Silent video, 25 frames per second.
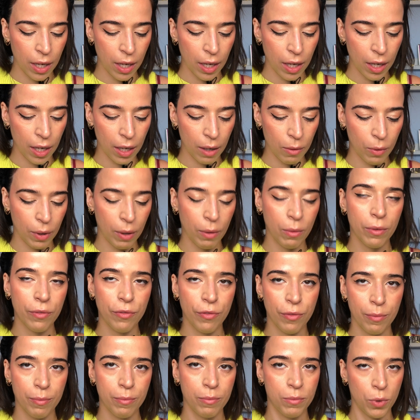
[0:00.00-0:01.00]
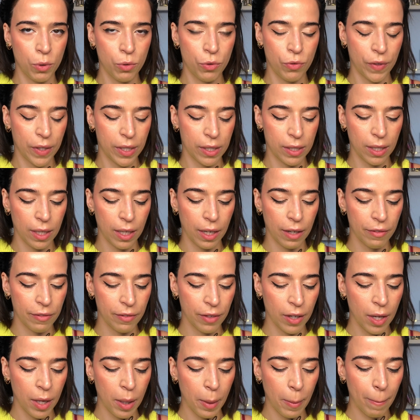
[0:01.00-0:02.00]
Well, with most things in life,
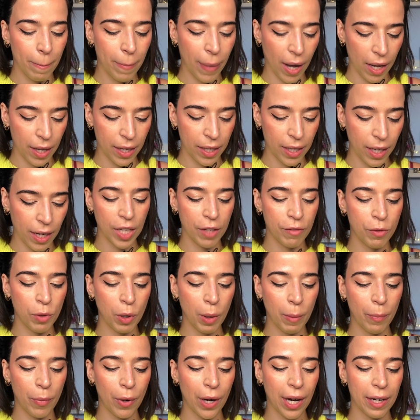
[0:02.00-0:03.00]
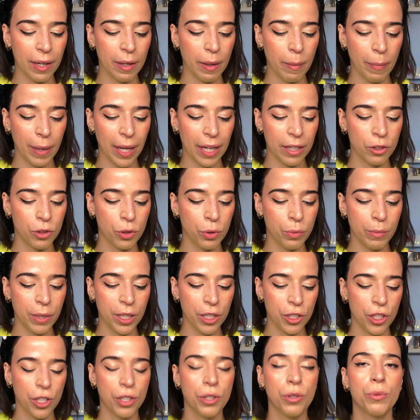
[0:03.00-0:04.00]
but if you apply too
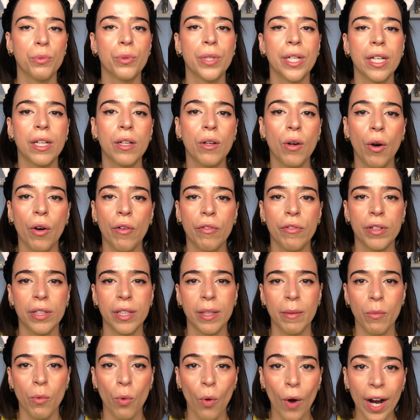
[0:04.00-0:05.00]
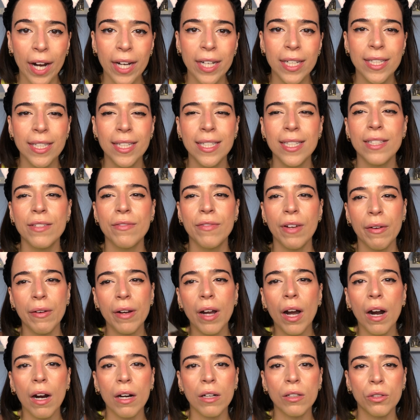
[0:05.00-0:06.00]
much and you really cover them white, it's very
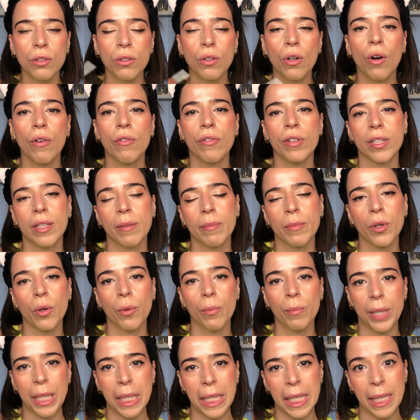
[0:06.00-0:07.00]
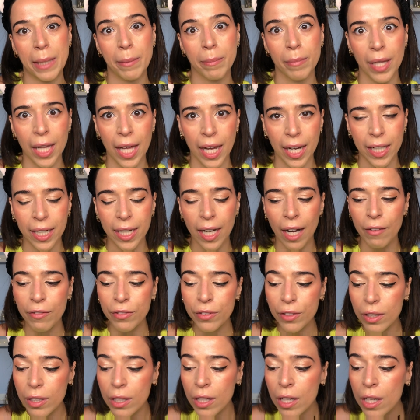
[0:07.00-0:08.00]
hard to cover them completely in black
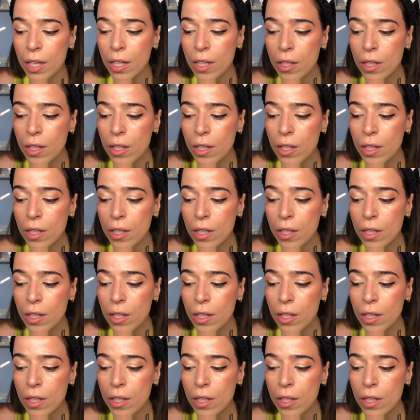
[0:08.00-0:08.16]
after.